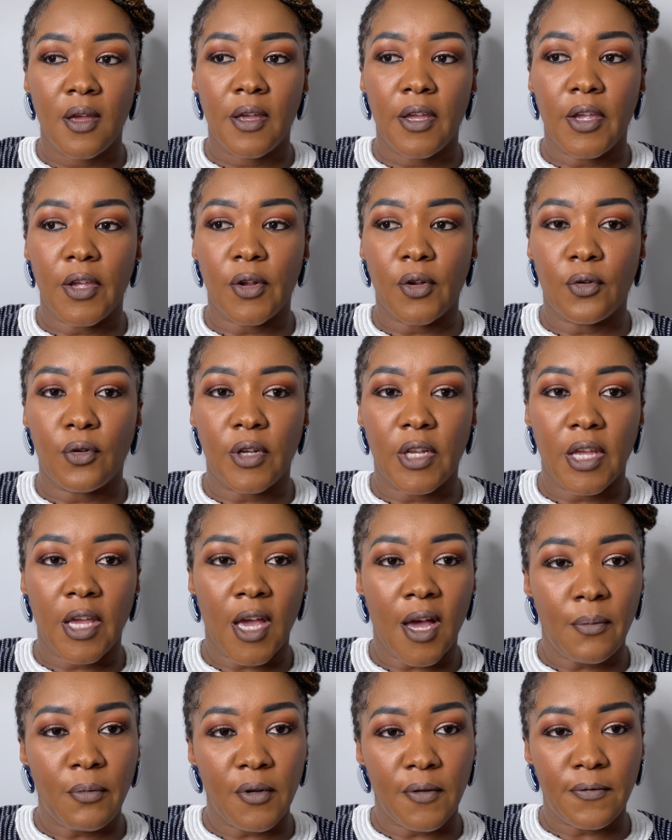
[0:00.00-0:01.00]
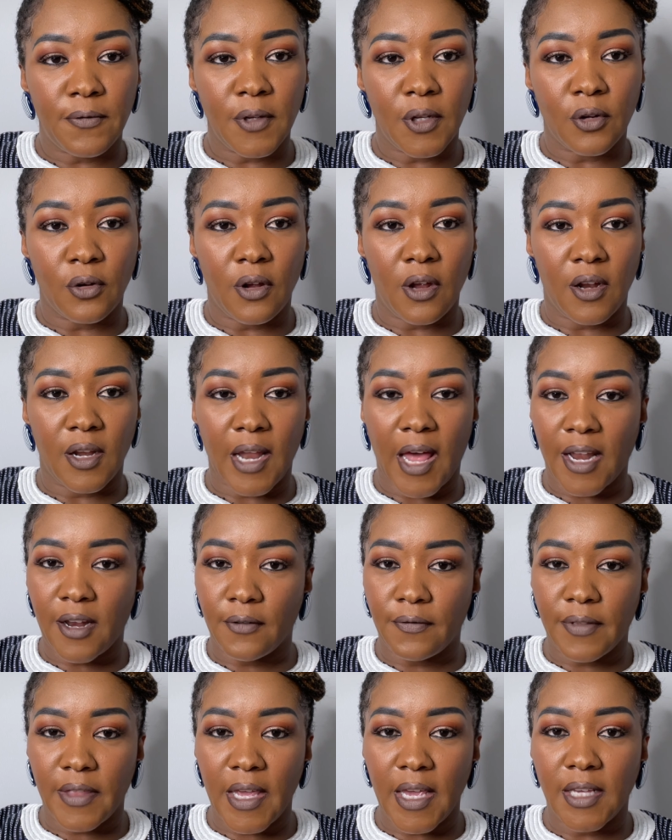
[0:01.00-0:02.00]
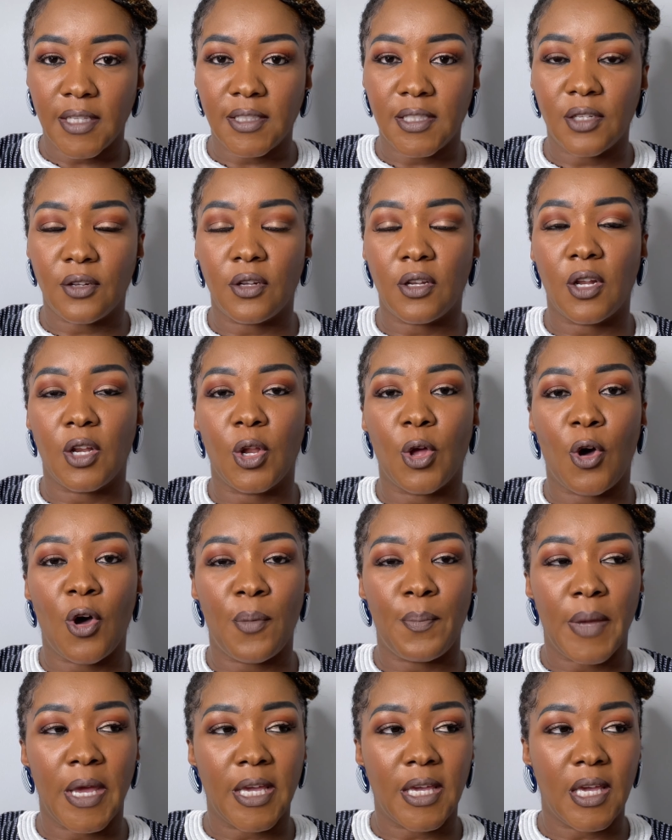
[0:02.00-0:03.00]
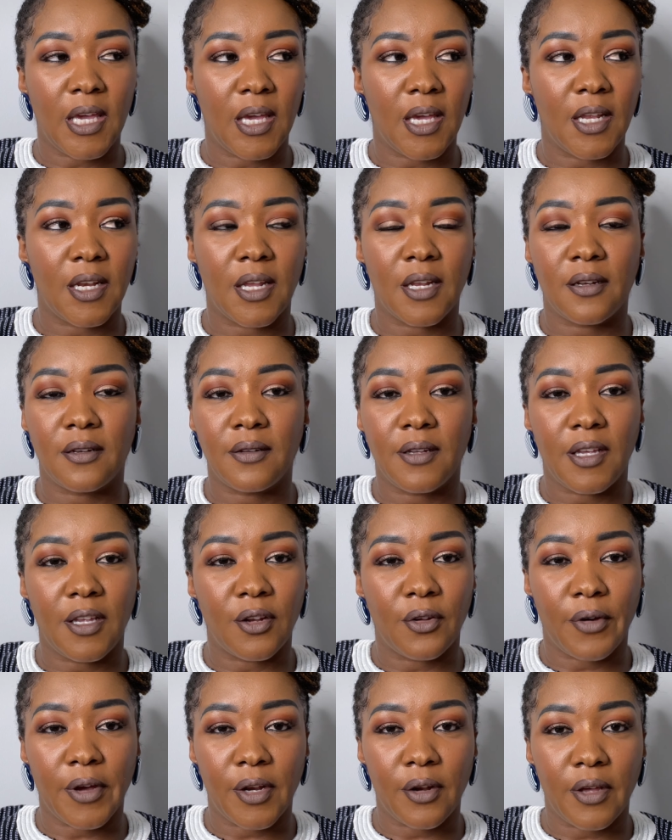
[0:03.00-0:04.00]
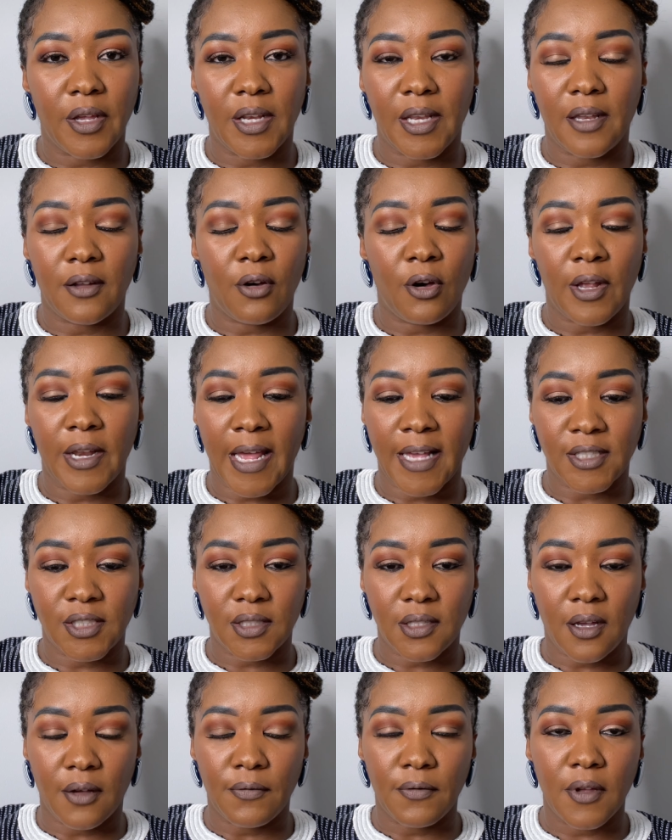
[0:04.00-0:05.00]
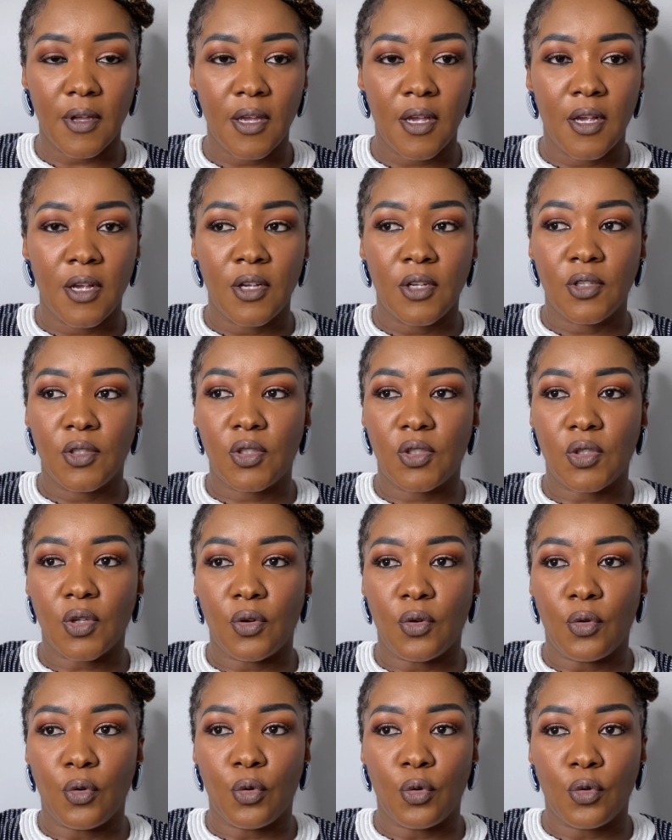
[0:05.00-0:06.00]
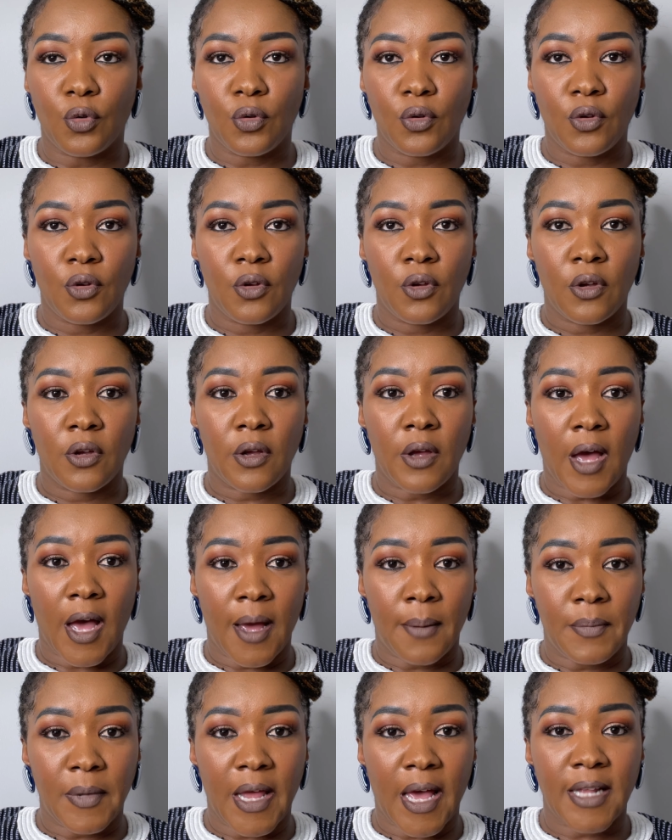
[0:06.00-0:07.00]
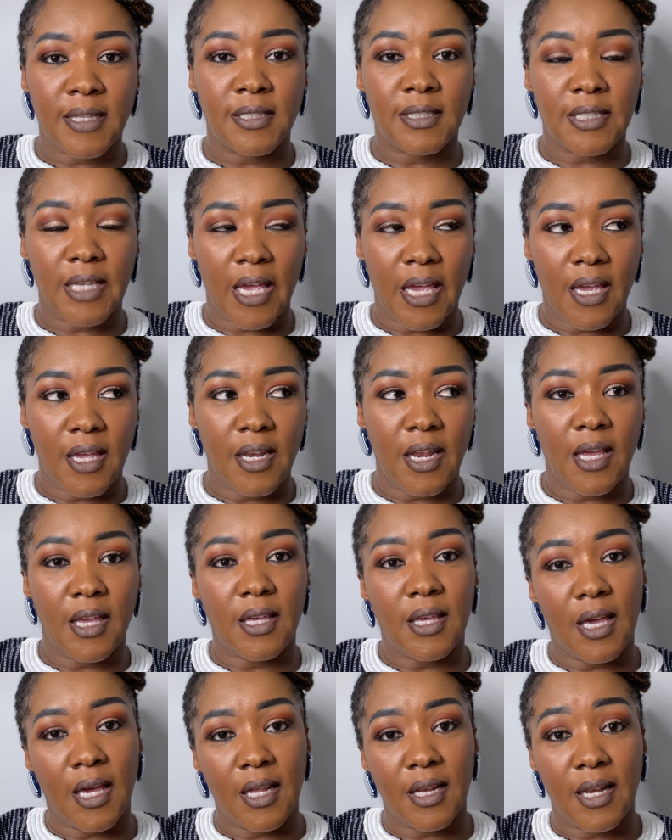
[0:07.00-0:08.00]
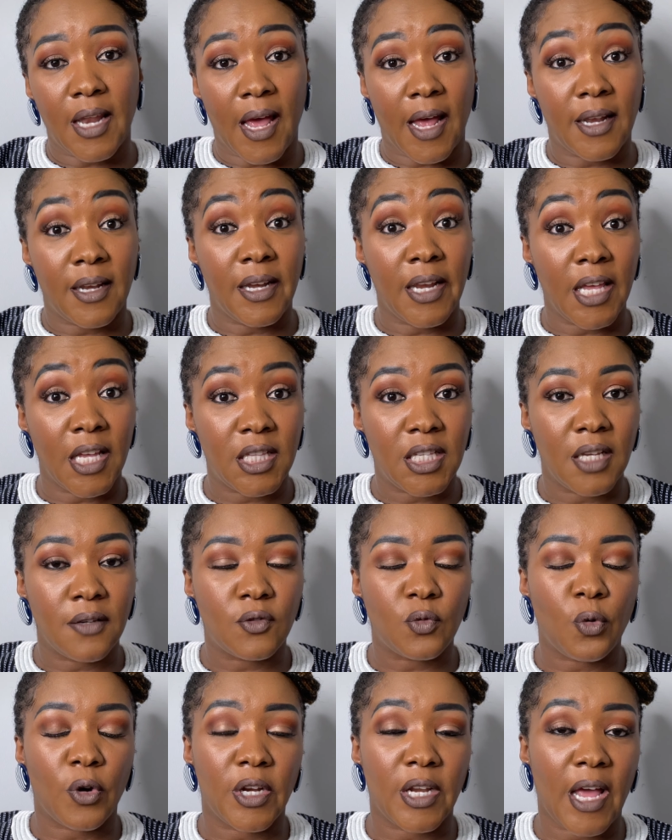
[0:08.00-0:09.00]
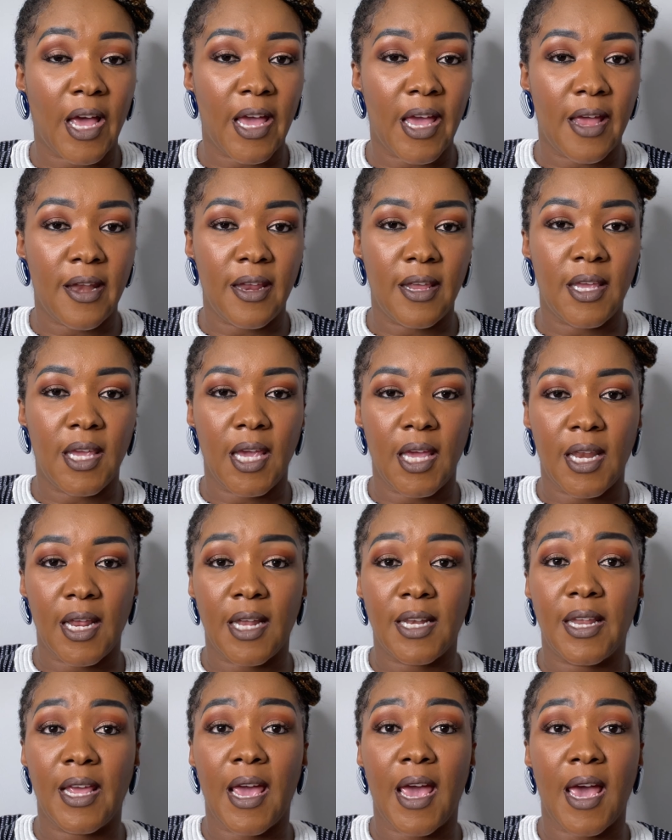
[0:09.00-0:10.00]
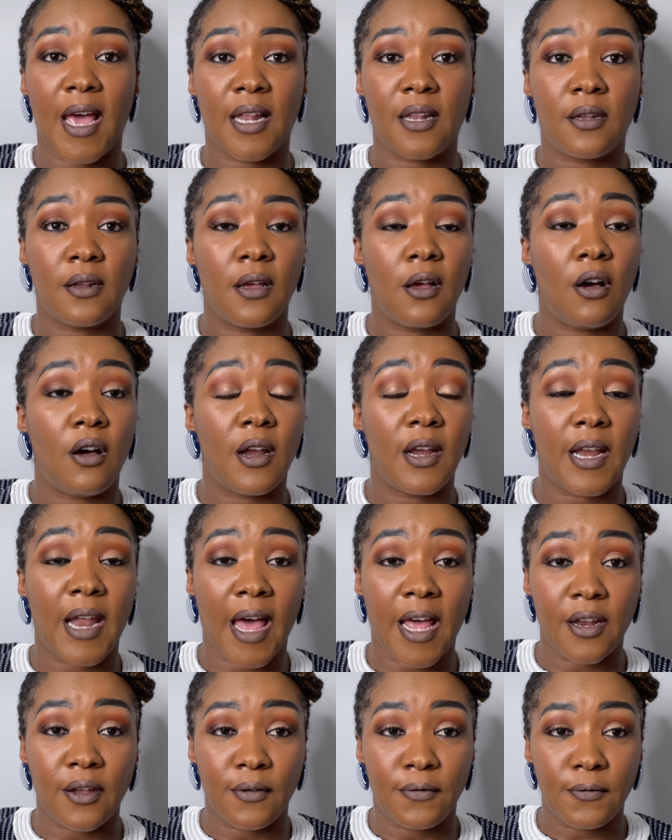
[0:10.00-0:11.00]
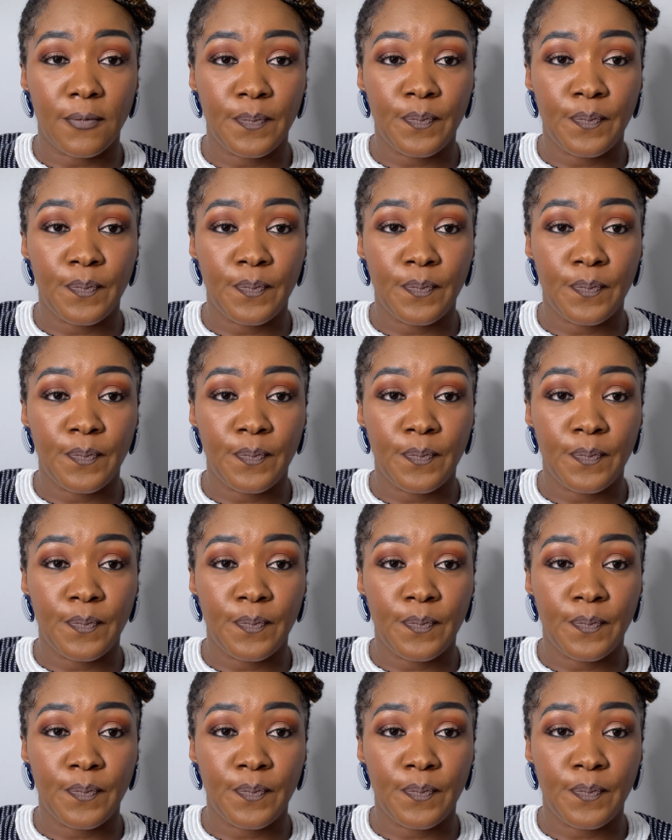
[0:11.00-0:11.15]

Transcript: you know, they help with, you know, a lot of things, you know, the lawmaking and, you know, and, and all that stuff. So I'm not saying again that natives were not educated. They had a lot of